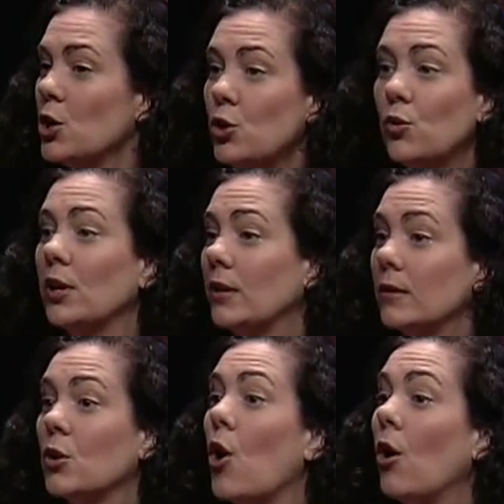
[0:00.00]
you can
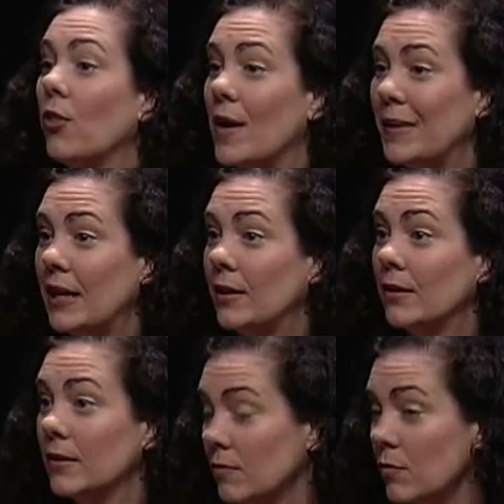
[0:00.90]
call them
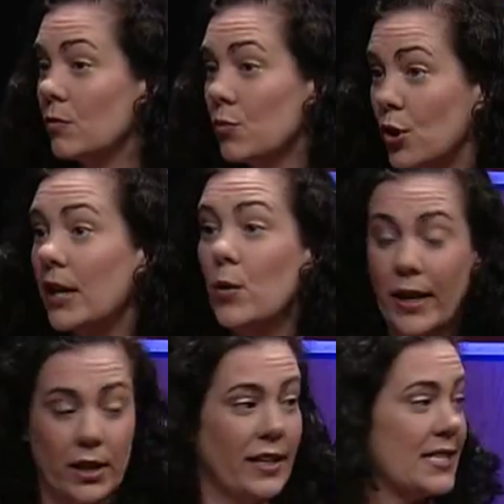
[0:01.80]
in pretty
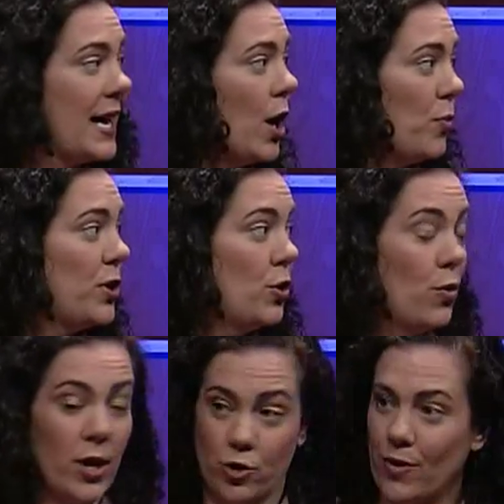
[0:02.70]
quickly to help
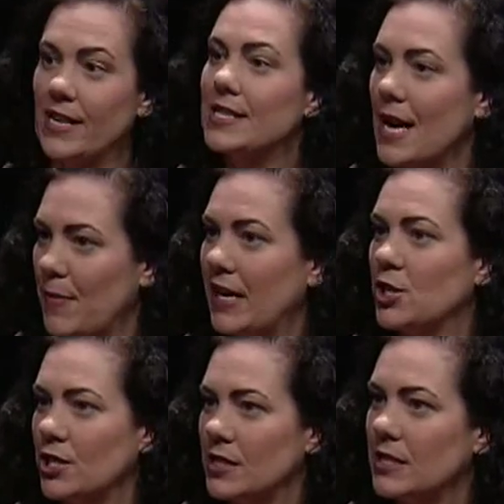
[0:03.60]
you address that
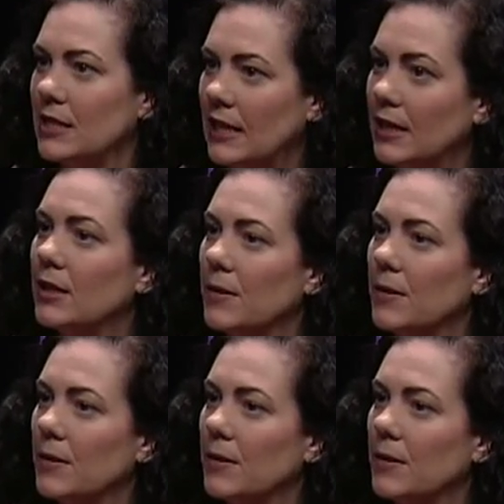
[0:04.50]
patient's need.